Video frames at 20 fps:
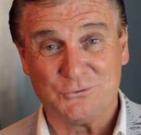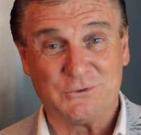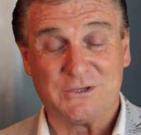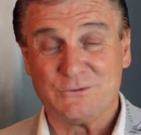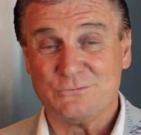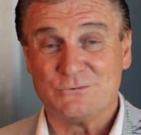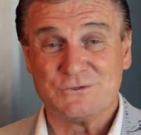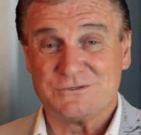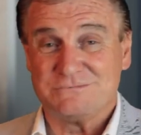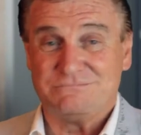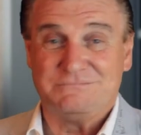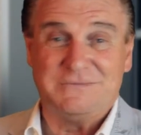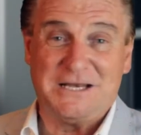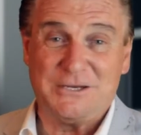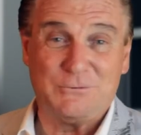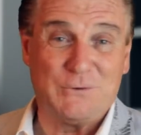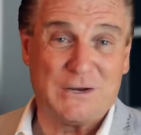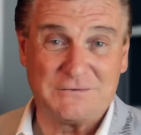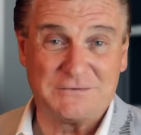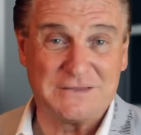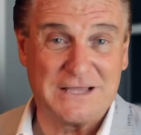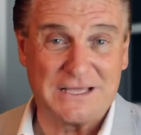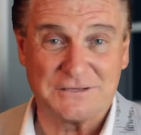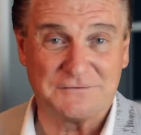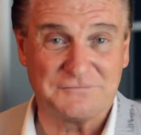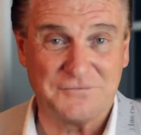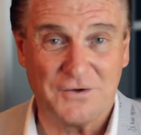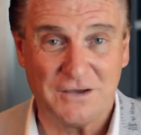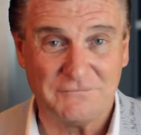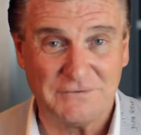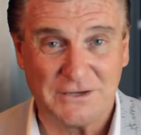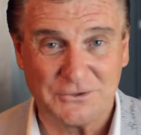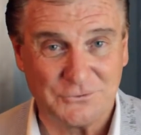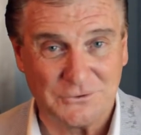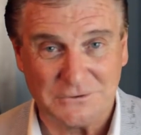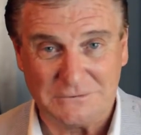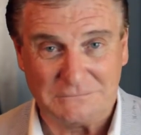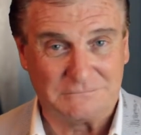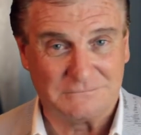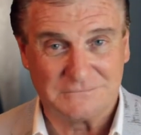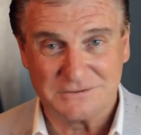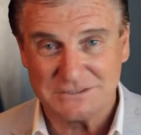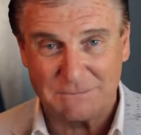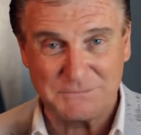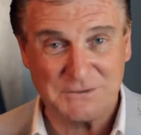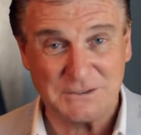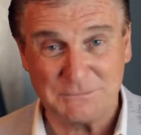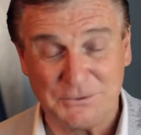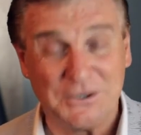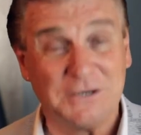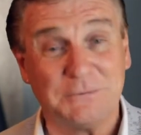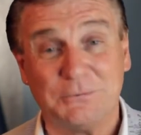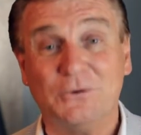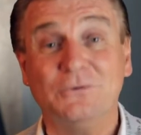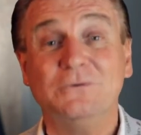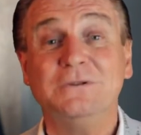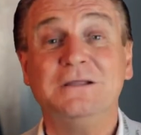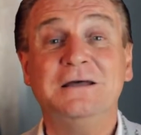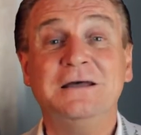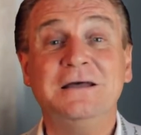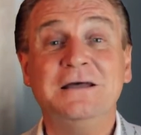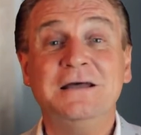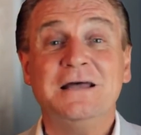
or whether it was any one of the other 500 and something people,